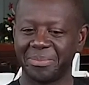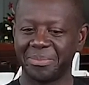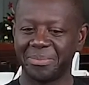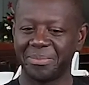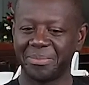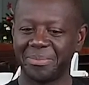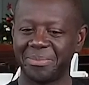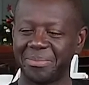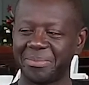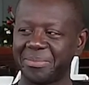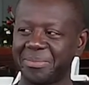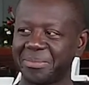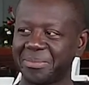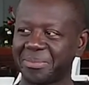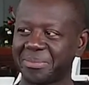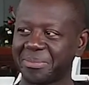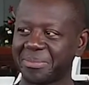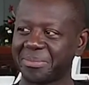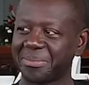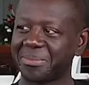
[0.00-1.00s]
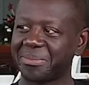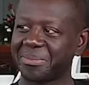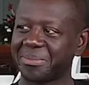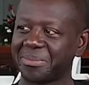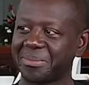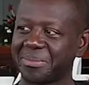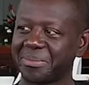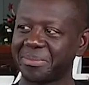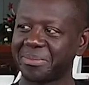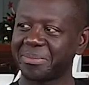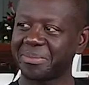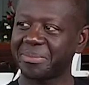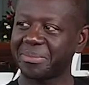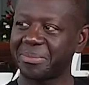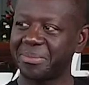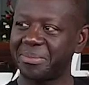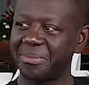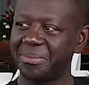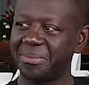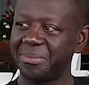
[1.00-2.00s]

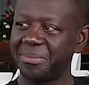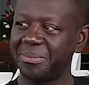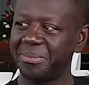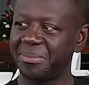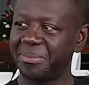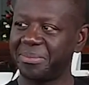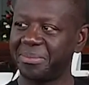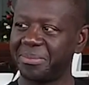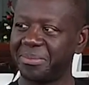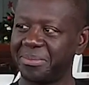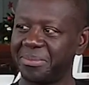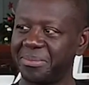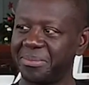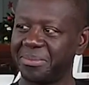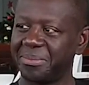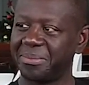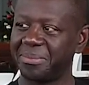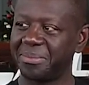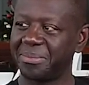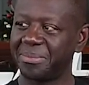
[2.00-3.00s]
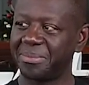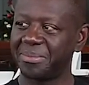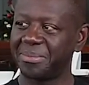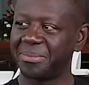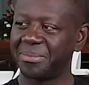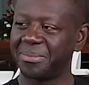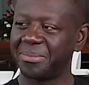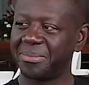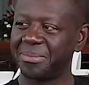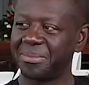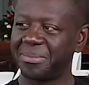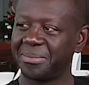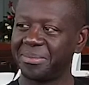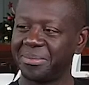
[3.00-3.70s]
(not speaking)